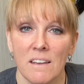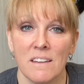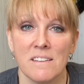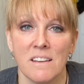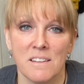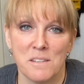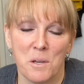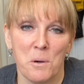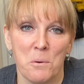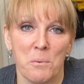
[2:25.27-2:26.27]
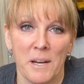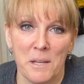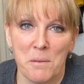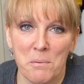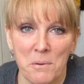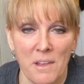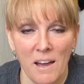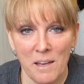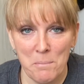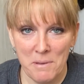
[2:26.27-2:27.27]
It does go right through the
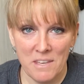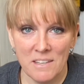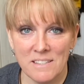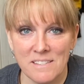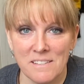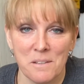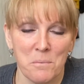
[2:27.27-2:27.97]
high peaks,